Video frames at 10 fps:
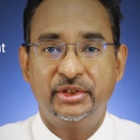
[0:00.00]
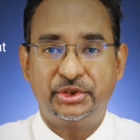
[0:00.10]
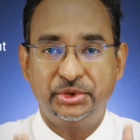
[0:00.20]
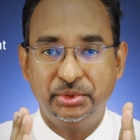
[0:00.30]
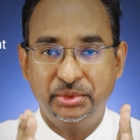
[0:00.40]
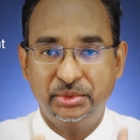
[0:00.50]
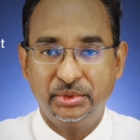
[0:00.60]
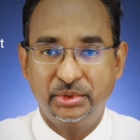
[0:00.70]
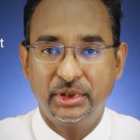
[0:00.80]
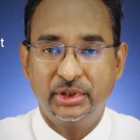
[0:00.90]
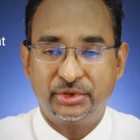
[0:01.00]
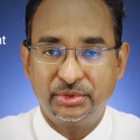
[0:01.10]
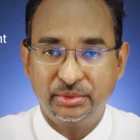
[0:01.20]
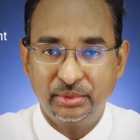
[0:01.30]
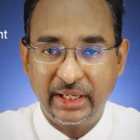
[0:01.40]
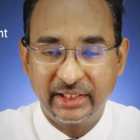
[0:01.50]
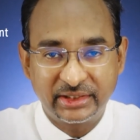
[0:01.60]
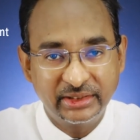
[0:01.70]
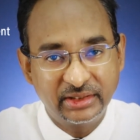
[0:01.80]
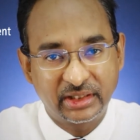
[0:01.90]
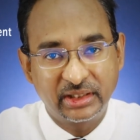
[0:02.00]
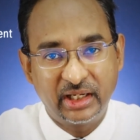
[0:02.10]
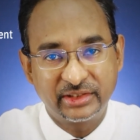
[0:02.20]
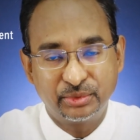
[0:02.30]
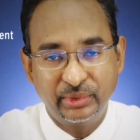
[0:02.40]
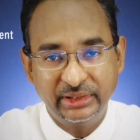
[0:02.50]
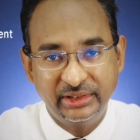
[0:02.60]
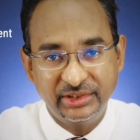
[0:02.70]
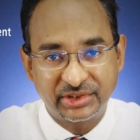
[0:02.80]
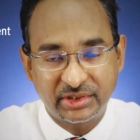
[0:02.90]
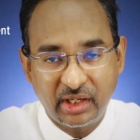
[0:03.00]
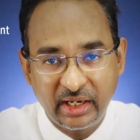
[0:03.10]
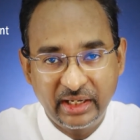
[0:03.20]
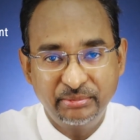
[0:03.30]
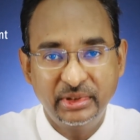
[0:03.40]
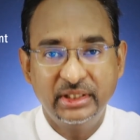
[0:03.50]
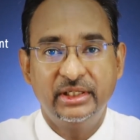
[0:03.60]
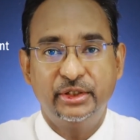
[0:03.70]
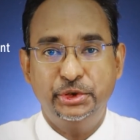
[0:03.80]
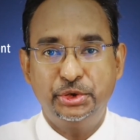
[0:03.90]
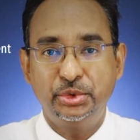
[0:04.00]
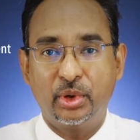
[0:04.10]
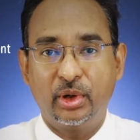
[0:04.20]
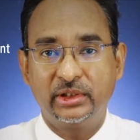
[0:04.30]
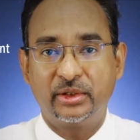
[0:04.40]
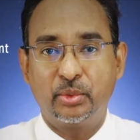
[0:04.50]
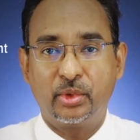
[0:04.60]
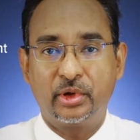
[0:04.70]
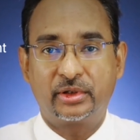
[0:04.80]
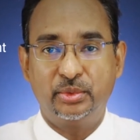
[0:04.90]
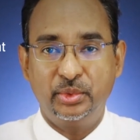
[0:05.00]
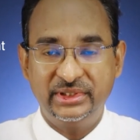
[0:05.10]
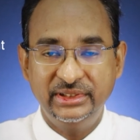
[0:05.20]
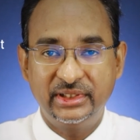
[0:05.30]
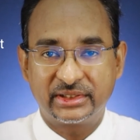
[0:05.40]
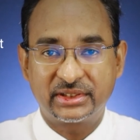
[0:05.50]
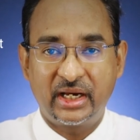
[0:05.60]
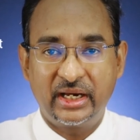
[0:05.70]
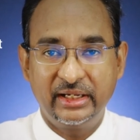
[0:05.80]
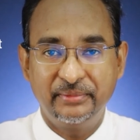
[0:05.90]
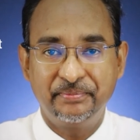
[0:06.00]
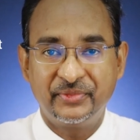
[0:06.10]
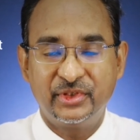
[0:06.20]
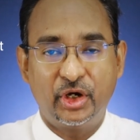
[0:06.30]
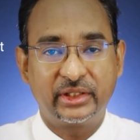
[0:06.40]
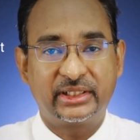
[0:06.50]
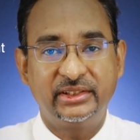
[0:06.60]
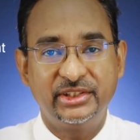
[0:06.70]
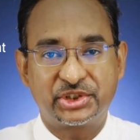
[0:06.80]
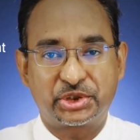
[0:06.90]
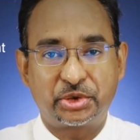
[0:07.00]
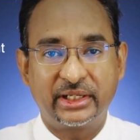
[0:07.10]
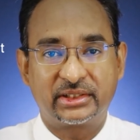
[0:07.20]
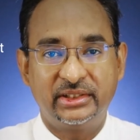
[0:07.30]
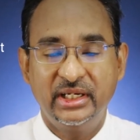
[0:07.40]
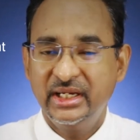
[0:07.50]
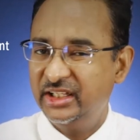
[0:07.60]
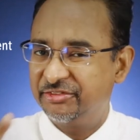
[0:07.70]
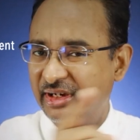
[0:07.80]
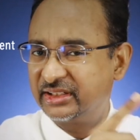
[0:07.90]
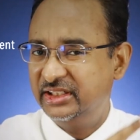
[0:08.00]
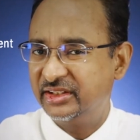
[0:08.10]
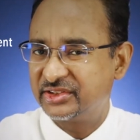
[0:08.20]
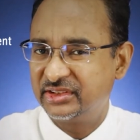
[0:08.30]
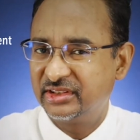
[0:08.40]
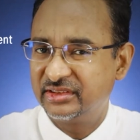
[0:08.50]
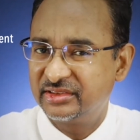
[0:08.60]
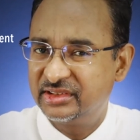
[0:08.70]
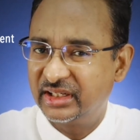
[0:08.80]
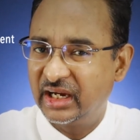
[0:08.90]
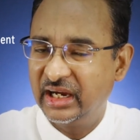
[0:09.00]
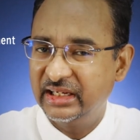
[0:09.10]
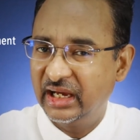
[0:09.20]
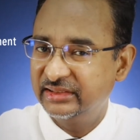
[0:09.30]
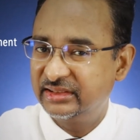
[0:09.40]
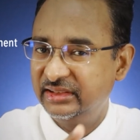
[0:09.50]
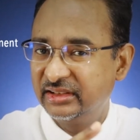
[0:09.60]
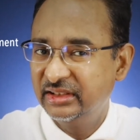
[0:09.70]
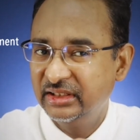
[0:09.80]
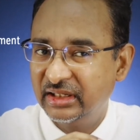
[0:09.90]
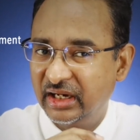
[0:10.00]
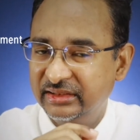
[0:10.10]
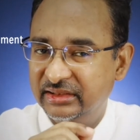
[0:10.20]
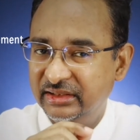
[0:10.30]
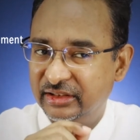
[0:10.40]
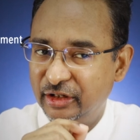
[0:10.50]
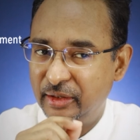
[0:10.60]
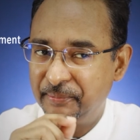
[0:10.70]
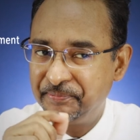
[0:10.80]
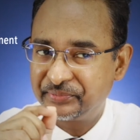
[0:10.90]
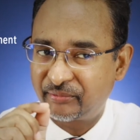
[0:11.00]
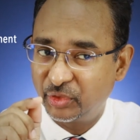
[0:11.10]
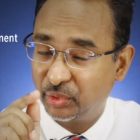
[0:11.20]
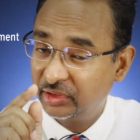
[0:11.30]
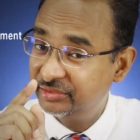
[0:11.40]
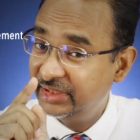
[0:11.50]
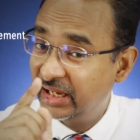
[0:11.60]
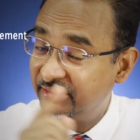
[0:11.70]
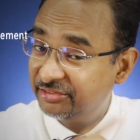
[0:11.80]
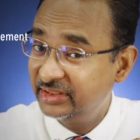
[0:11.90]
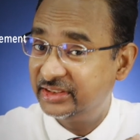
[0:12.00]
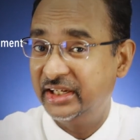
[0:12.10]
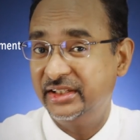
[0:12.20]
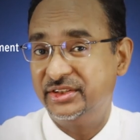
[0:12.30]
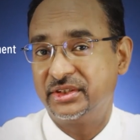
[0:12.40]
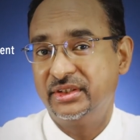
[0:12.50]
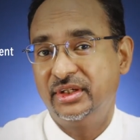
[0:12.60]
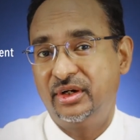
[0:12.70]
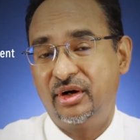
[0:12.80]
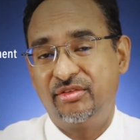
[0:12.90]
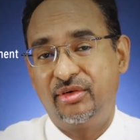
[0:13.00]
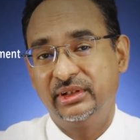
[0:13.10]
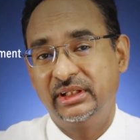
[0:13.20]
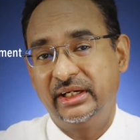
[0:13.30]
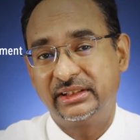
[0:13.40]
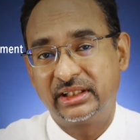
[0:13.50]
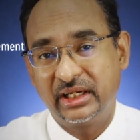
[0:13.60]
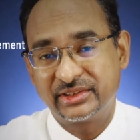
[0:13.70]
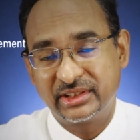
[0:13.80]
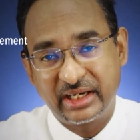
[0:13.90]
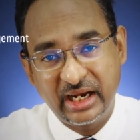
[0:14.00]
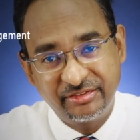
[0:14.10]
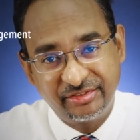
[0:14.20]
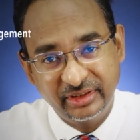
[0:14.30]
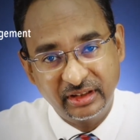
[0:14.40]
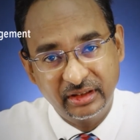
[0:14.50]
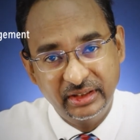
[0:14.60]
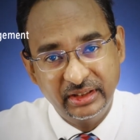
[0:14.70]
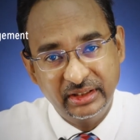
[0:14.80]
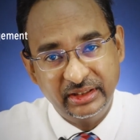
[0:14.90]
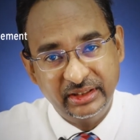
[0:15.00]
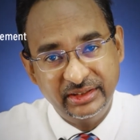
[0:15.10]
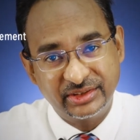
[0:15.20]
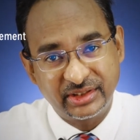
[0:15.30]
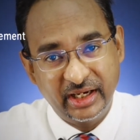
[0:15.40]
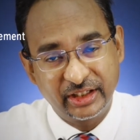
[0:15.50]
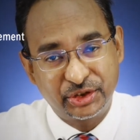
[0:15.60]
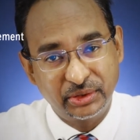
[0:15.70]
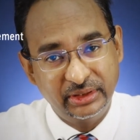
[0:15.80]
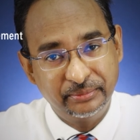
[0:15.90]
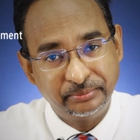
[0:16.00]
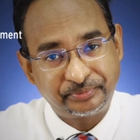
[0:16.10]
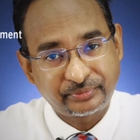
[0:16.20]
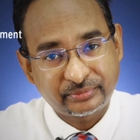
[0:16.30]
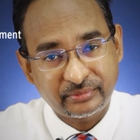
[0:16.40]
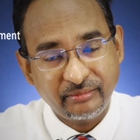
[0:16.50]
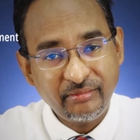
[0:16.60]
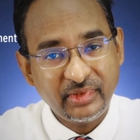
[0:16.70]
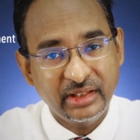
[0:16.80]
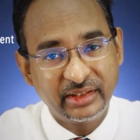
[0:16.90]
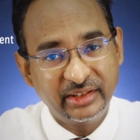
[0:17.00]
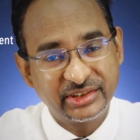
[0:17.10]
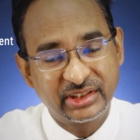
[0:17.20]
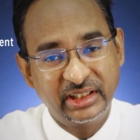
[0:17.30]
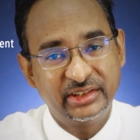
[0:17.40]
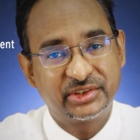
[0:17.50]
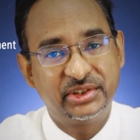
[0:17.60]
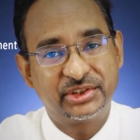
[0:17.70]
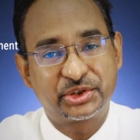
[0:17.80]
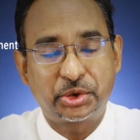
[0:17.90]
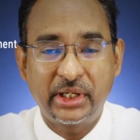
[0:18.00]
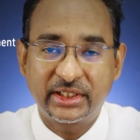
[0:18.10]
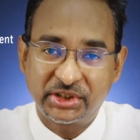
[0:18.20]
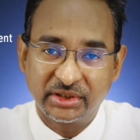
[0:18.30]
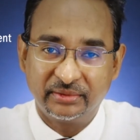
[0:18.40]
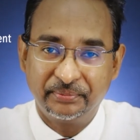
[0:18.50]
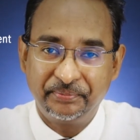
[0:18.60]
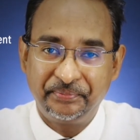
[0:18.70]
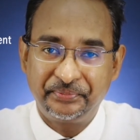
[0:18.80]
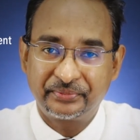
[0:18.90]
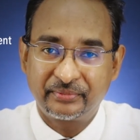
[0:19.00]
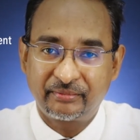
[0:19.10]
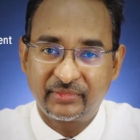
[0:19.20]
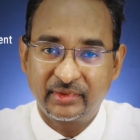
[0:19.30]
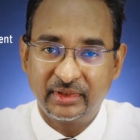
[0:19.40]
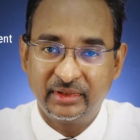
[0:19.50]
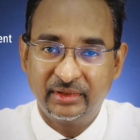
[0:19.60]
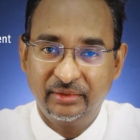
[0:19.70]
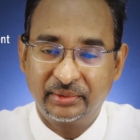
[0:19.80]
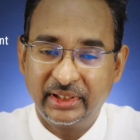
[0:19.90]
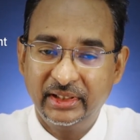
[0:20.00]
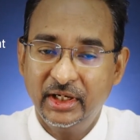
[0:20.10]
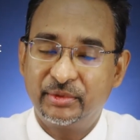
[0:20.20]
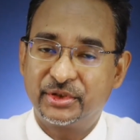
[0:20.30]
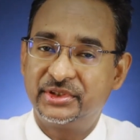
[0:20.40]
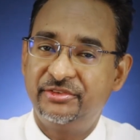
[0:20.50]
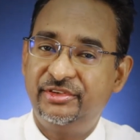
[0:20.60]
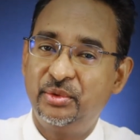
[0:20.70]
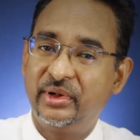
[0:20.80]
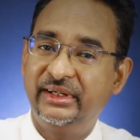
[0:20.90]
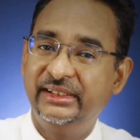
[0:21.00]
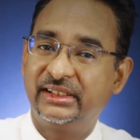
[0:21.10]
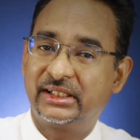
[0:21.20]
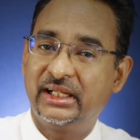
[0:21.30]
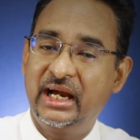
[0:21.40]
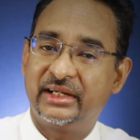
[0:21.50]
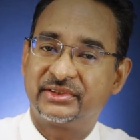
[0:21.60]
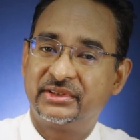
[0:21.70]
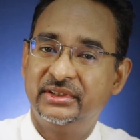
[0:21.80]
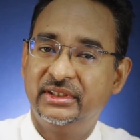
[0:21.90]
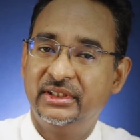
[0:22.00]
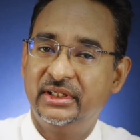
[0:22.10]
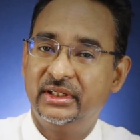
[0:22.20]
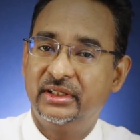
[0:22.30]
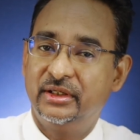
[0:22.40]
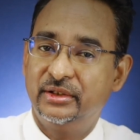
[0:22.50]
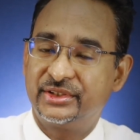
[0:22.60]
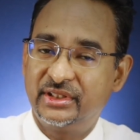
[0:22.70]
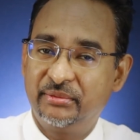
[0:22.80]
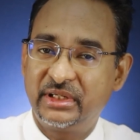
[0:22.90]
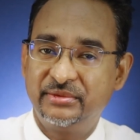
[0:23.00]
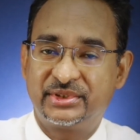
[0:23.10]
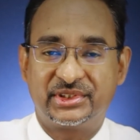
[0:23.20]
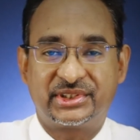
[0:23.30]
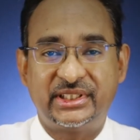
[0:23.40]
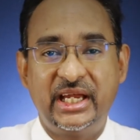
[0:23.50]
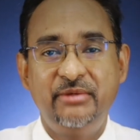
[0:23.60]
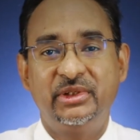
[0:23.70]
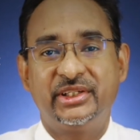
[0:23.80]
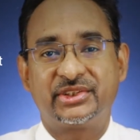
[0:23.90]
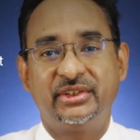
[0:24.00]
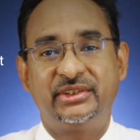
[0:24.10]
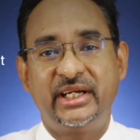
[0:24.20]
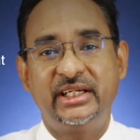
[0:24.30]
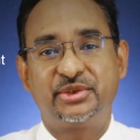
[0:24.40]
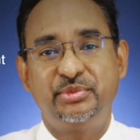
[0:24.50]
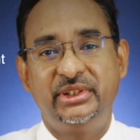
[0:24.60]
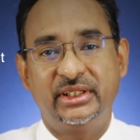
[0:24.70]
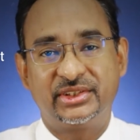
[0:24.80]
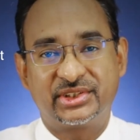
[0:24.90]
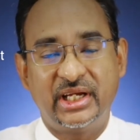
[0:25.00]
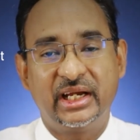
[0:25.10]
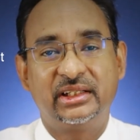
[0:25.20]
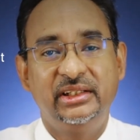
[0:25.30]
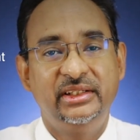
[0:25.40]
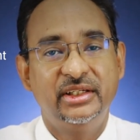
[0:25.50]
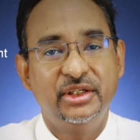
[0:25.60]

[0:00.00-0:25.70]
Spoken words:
to attend the class when it is time, do all the work within the time, not get distracted. In fact, here's another thing. I think one of the advantage of online class that I feel is actually there is less distraction. Okay? Because if you were in class, sometimes the same lesson takes me exactly